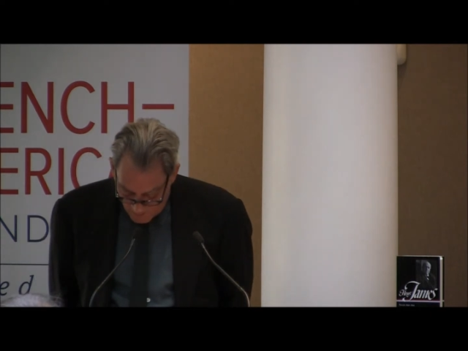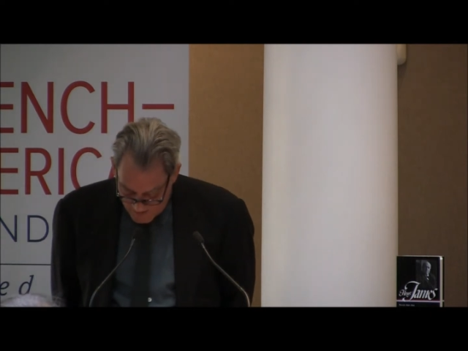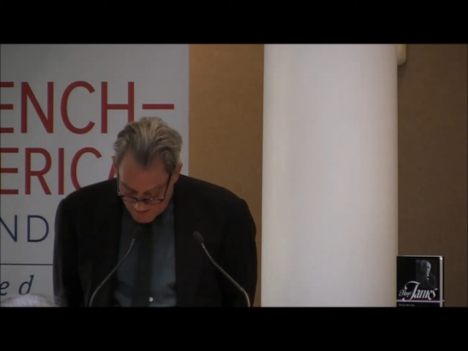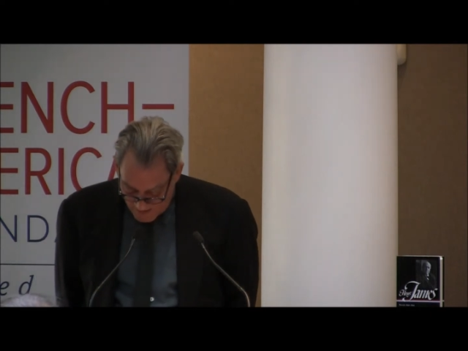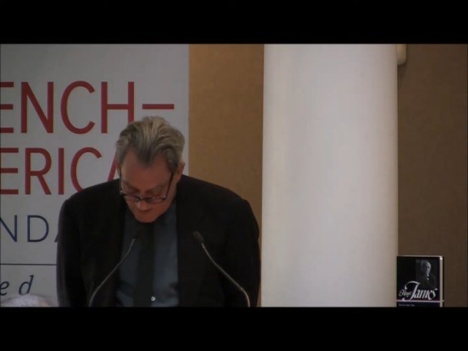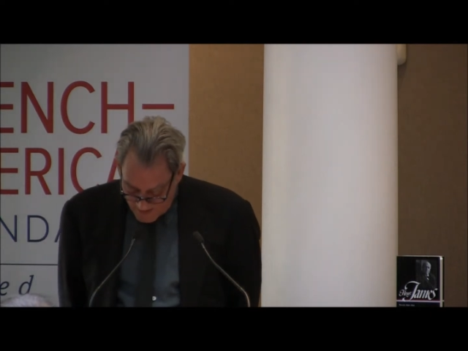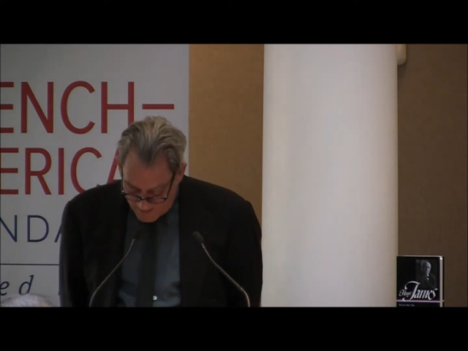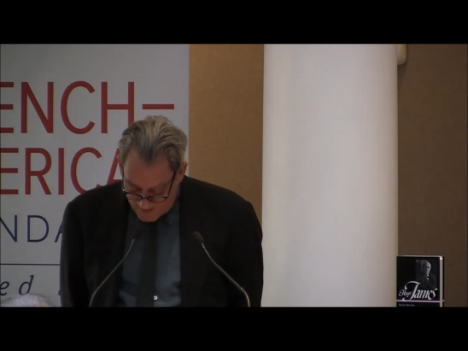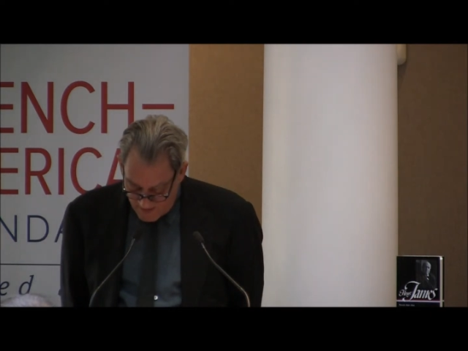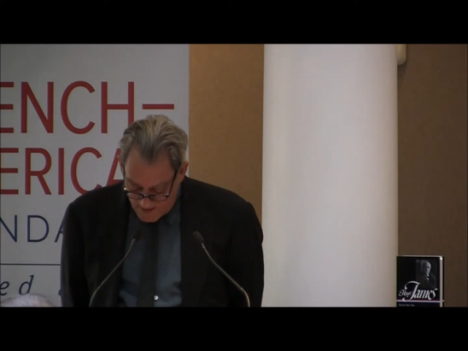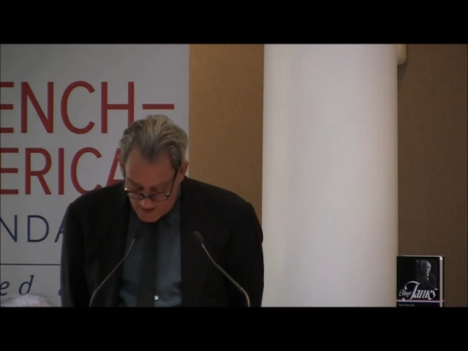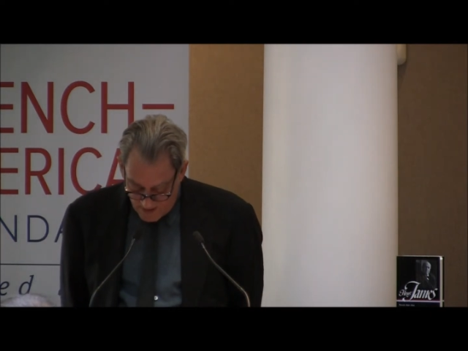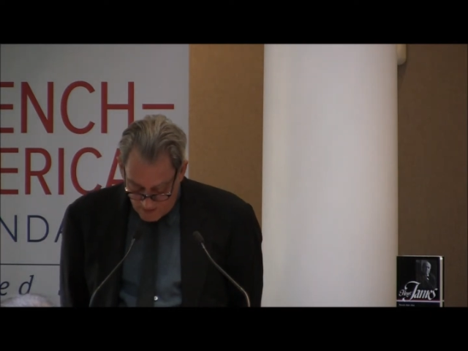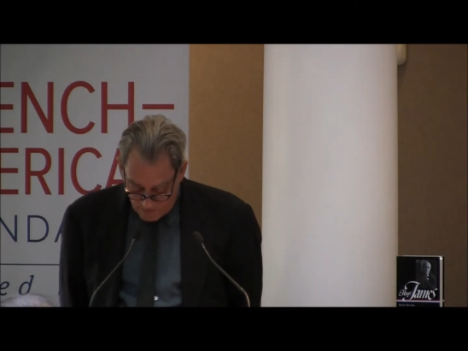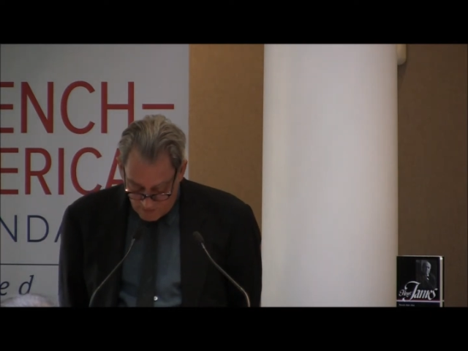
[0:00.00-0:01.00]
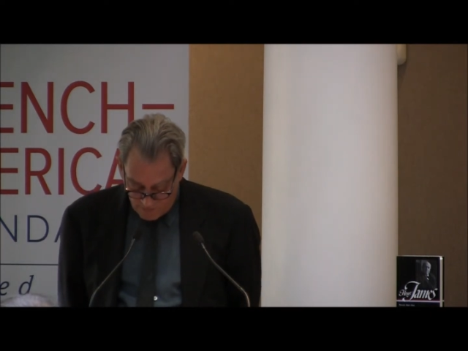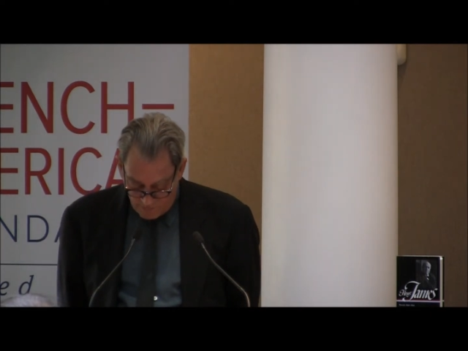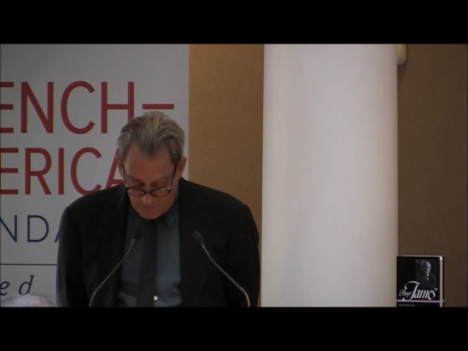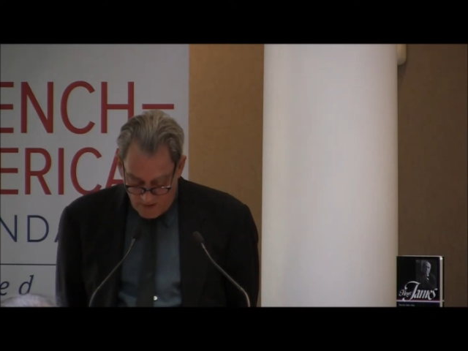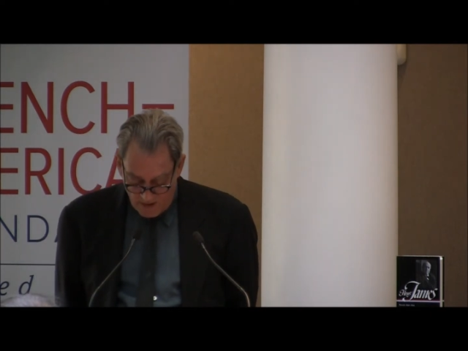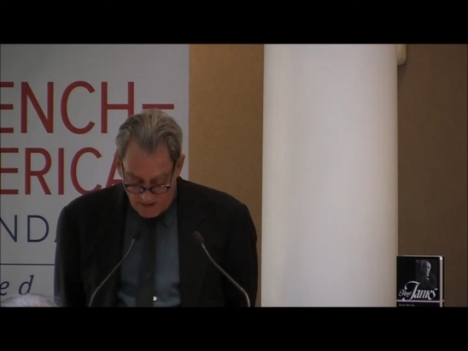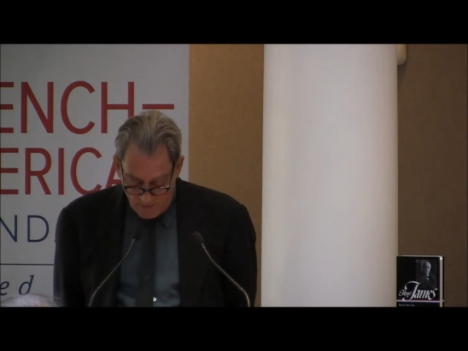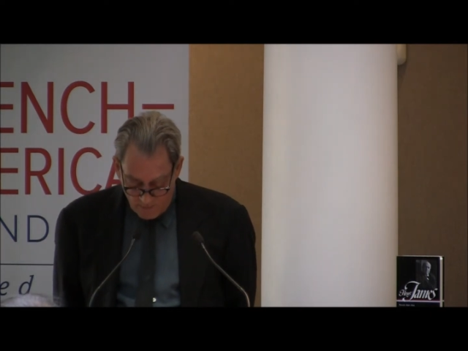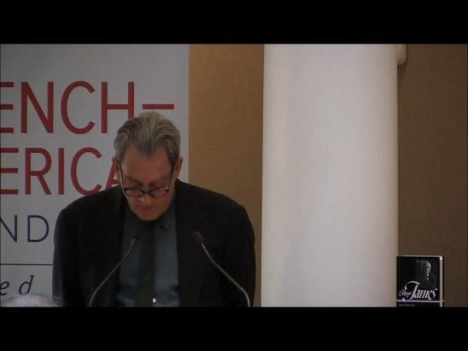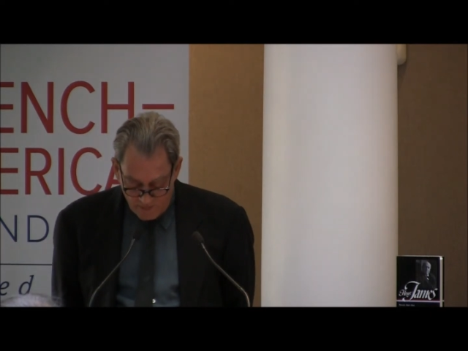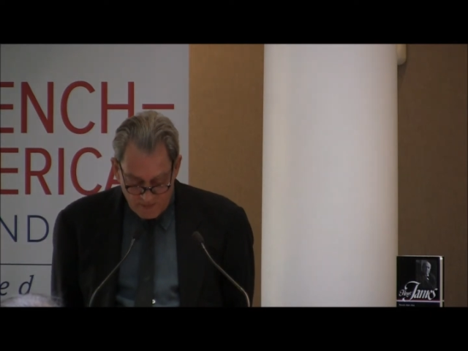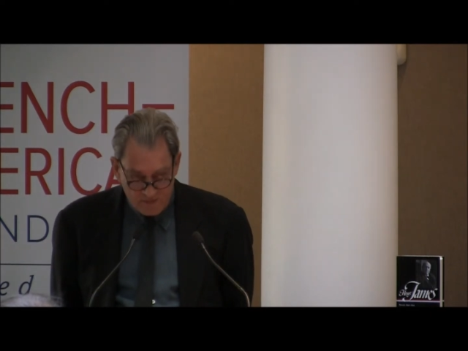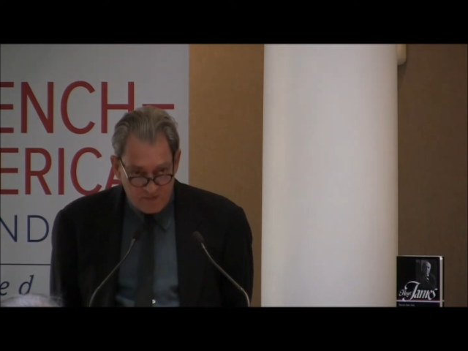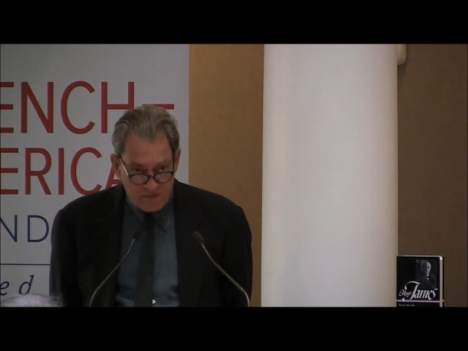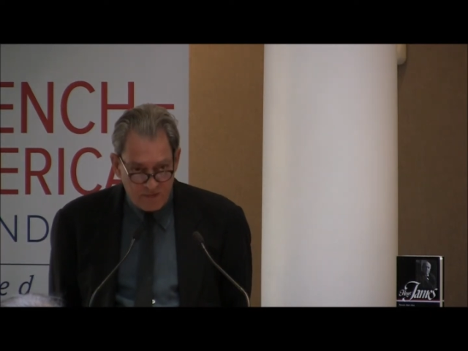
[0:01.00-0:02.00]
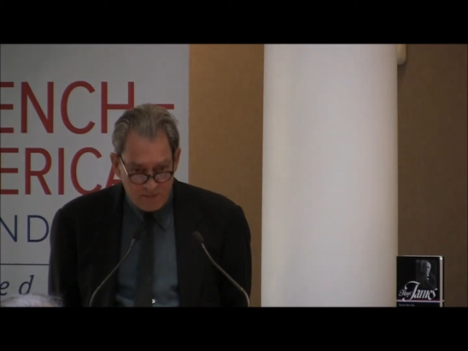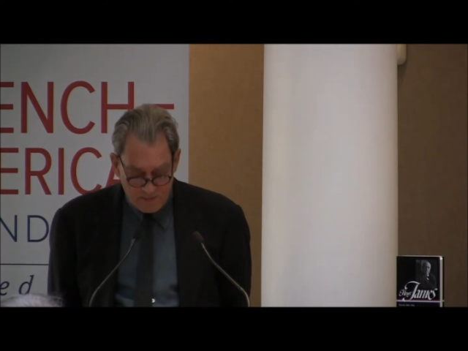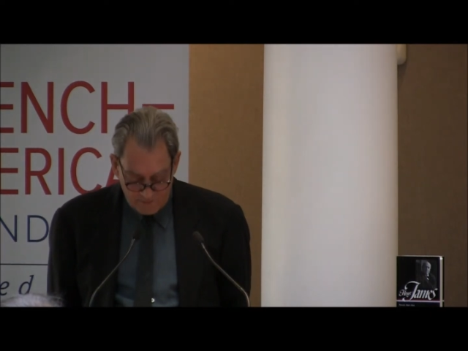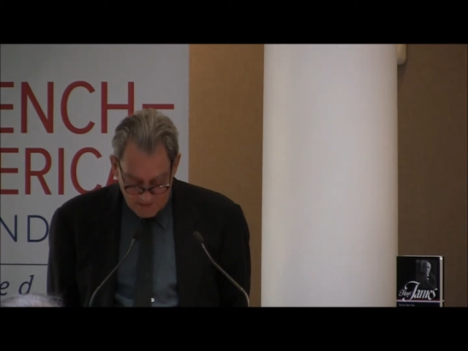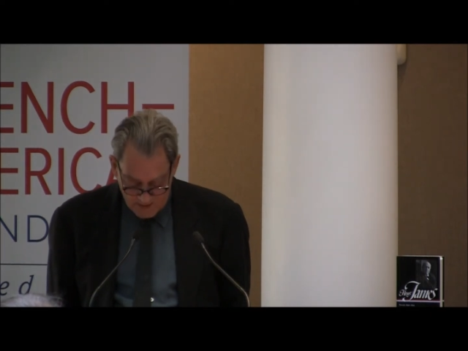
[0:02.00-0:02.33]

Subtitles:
was in 1883 when The Tomb of